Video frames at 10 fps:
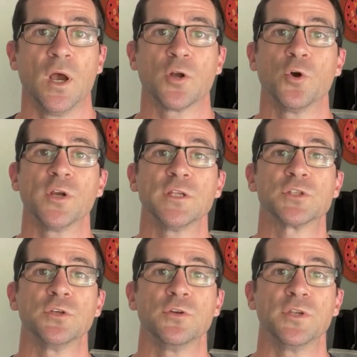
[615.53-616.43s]
According
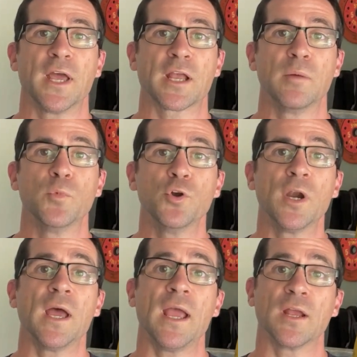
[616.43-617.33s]
to
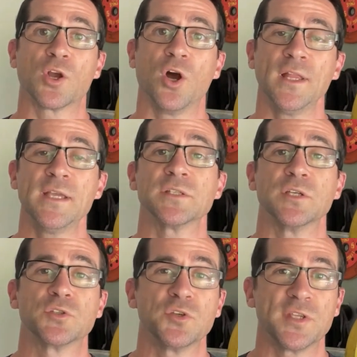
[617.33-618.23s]
Nakamura and colleagues
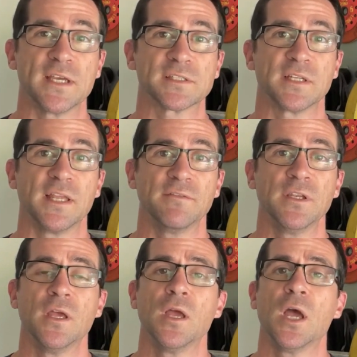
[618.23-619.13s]
in
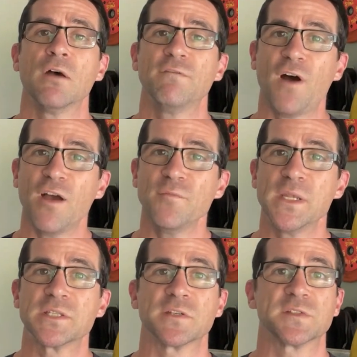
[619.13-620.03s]
2011, 5
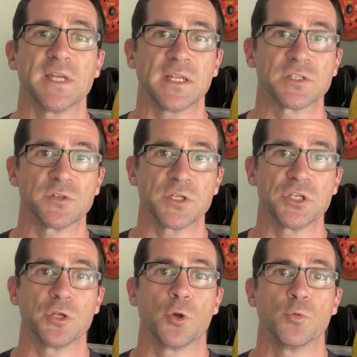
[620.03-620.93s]
minutes of static
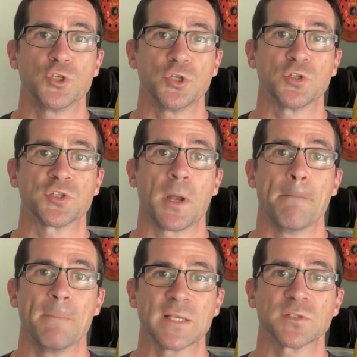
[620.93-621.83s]
stretching reduced
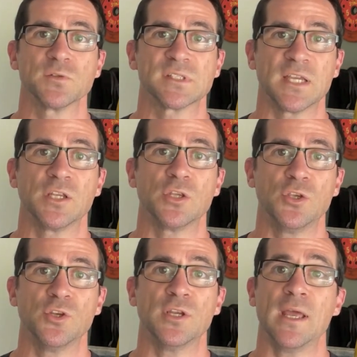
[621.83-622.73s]
muscle tendon
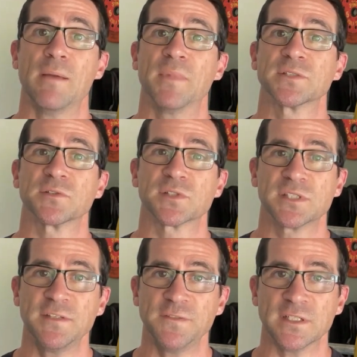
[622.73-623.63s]
unit and muscle
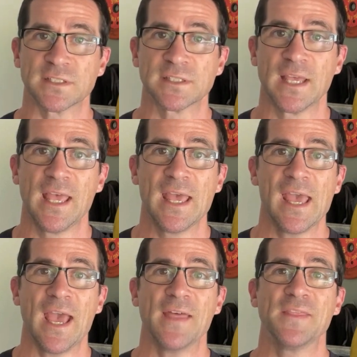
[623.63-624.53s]
stiffness,
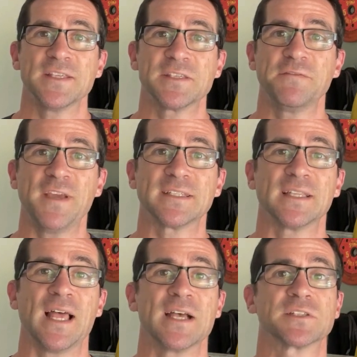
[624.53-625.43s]
and this effect
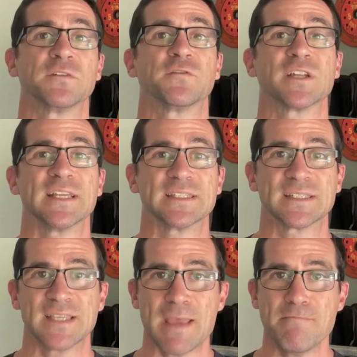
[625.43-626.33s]
lasted for at
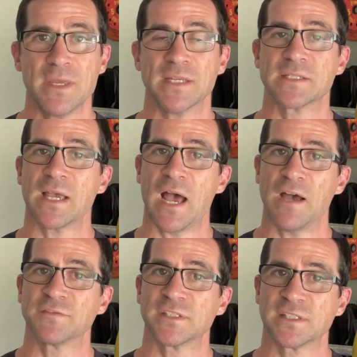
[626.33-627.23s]
least 10 minutes
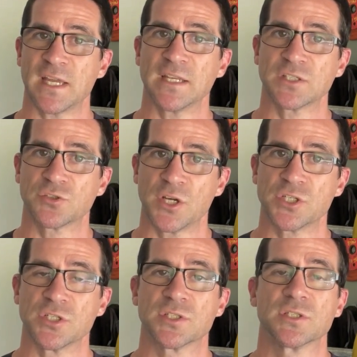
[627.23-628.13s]
after static
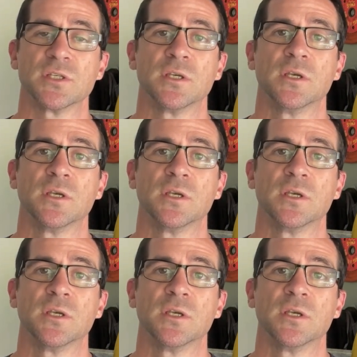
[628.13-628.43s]
stretches.